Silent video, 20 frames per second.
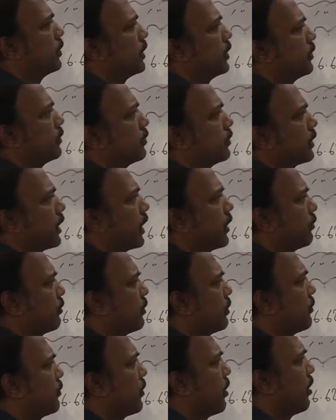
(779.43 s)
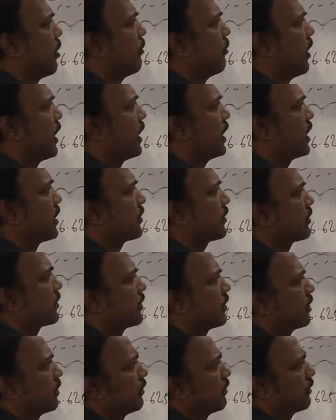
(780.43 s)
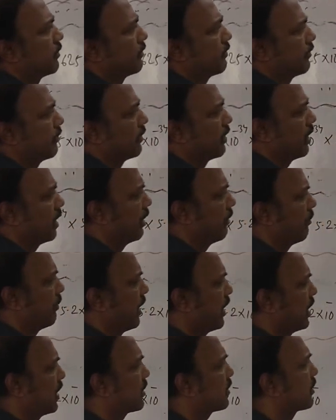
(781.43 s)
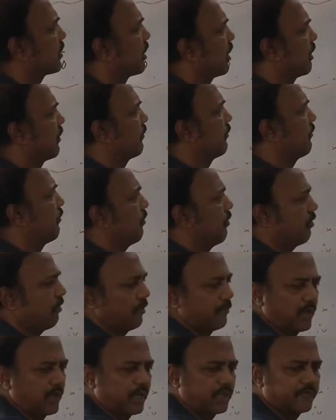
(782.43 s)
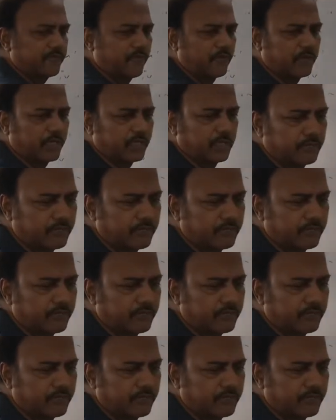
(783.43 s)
into 10 to the power minus 4 or minus 14. It